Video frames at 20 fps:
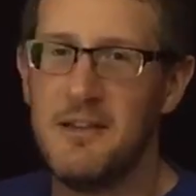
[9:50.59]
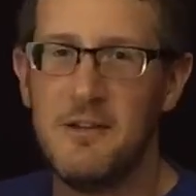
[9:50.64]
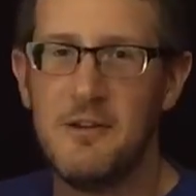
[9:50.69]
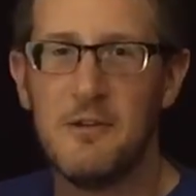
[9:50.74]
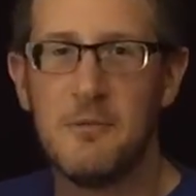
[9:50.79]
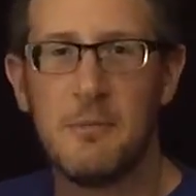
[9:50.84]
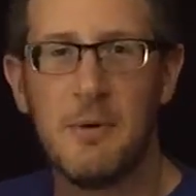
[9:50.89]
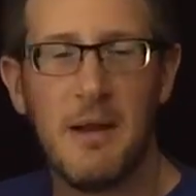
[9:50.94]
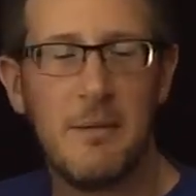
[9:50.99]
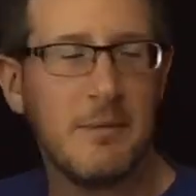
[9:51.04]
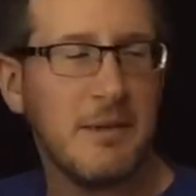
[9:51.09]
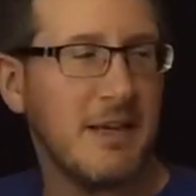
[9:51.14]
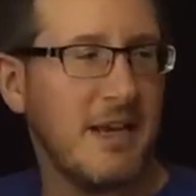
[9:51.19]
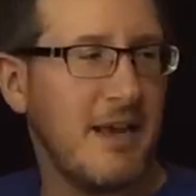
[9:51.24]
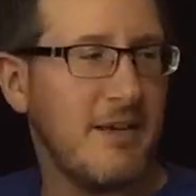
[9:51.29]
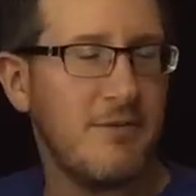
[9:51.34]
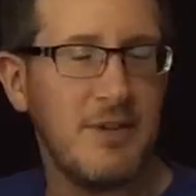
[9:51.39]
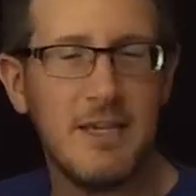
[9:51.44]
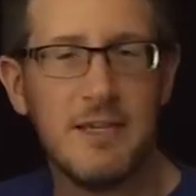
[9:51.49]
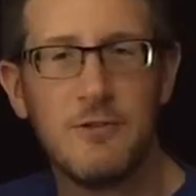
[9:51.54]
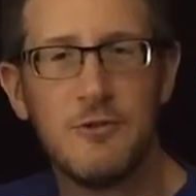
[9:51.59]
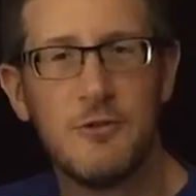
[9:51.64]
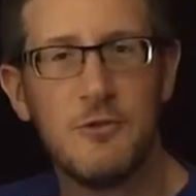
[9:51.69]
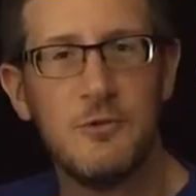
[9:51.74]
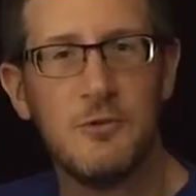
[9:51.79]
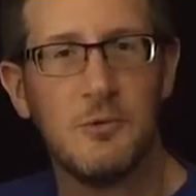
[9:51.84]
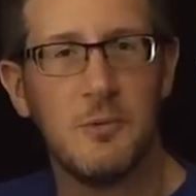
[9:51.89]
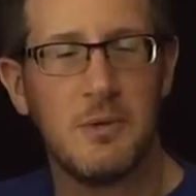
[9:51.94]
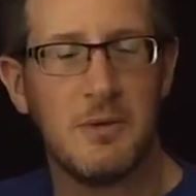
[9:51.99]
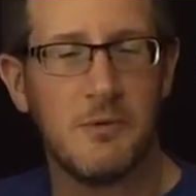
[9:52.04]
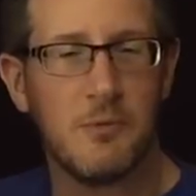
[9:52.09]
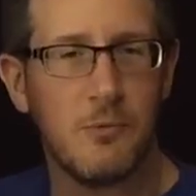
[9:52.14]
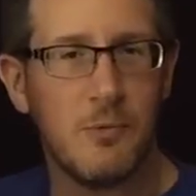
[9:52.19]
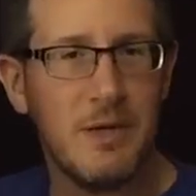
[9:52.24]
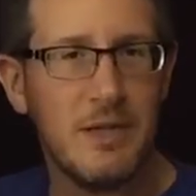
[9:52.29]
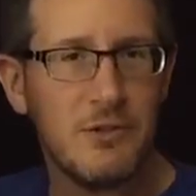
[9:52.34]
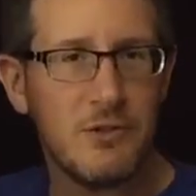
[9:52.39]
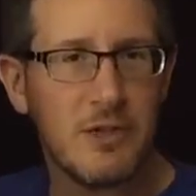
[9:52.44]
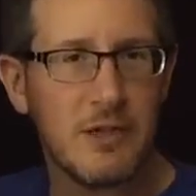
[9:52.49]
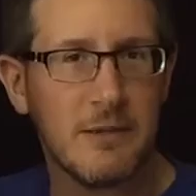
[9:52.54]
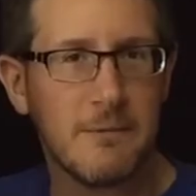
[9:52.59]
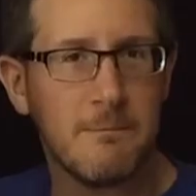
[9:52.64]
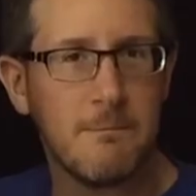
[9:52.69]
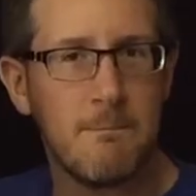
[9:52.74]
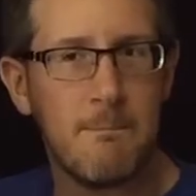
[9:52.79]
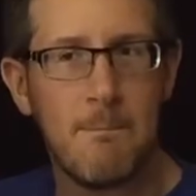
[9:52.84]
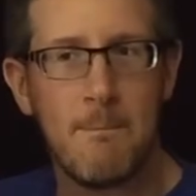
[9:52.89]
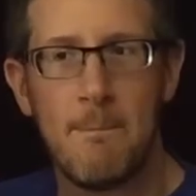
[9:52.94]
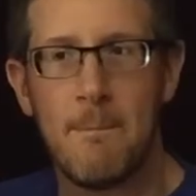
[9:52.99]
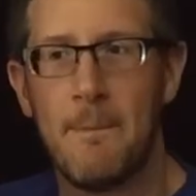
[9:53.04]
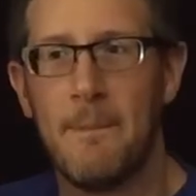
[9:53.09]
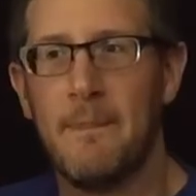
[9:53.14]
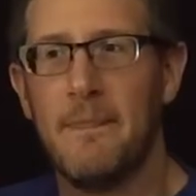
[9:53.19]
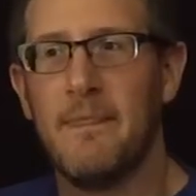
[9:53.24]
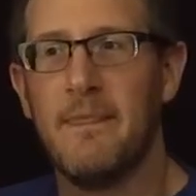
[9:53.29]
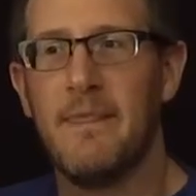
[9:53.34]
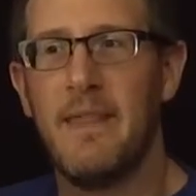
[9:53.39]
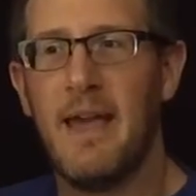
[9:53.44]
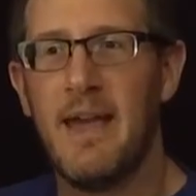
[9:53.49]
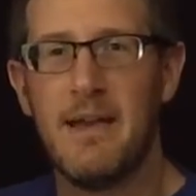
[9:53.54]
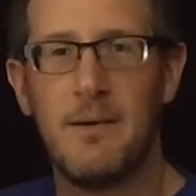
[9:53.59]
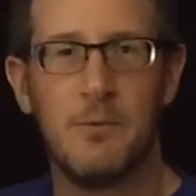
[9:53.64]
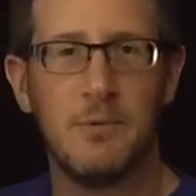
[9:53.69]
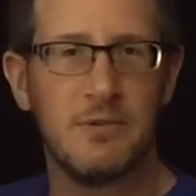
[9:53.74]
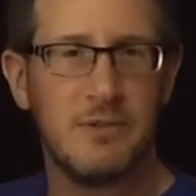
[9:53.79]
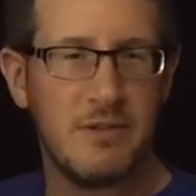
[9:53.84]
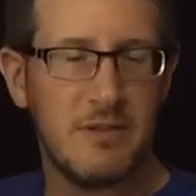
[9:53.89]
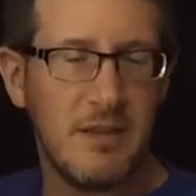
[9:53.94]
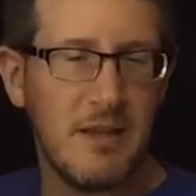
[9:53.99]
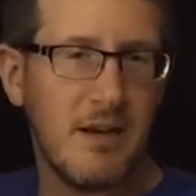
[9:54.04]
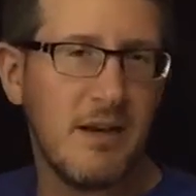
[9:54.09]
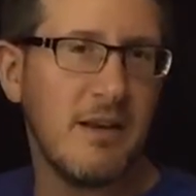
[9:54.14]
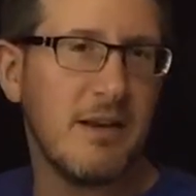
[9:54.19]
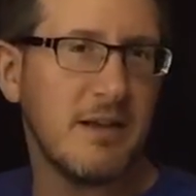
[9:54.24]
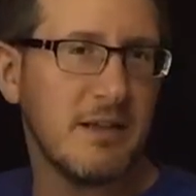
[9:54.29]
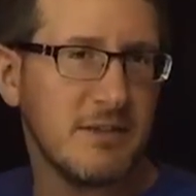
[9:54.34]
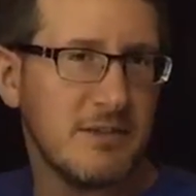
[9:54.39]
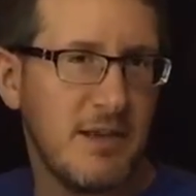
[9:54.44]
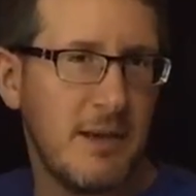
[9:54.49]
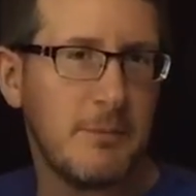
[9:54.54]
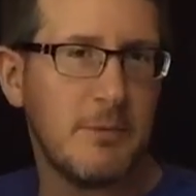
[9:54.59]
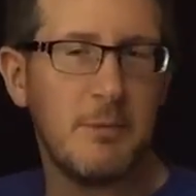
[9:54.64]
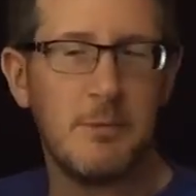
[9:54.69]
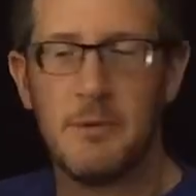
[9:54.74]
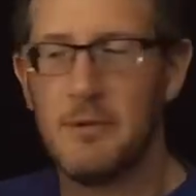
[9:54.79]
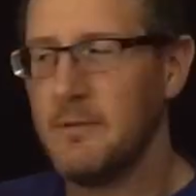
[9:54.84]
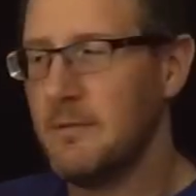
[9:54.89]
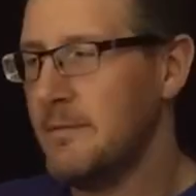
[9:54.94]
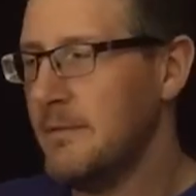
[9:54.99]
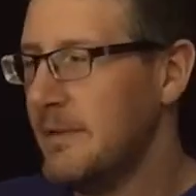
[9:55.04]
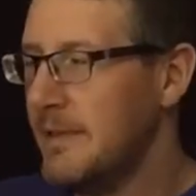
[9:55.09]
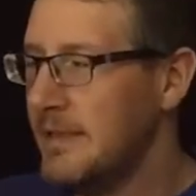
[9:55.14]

you're probably going to have issues with it reaching. That was a little unacceptable.